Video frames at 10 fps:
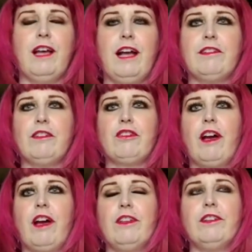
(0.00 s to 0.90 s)
as a
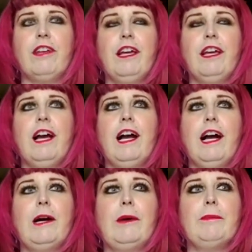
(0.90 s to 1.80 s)
child.
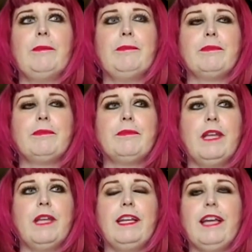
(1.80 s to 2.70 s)

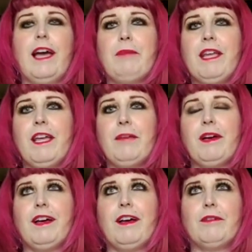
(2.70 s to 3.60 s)
It became
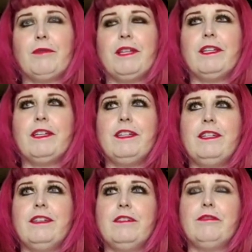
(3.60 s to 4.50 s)
a
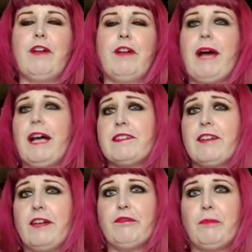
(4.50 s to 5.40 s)
really fun
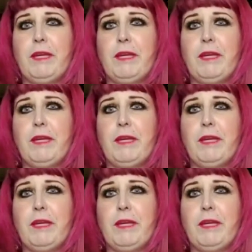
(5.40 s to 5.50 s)
pastime for